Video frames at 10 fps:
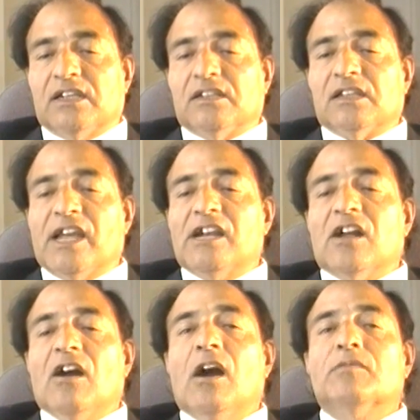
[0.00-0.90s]
in the late
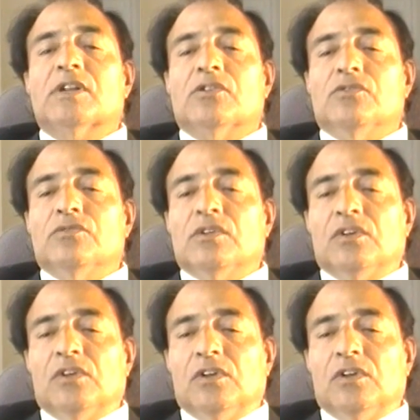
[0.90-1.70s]
afternoon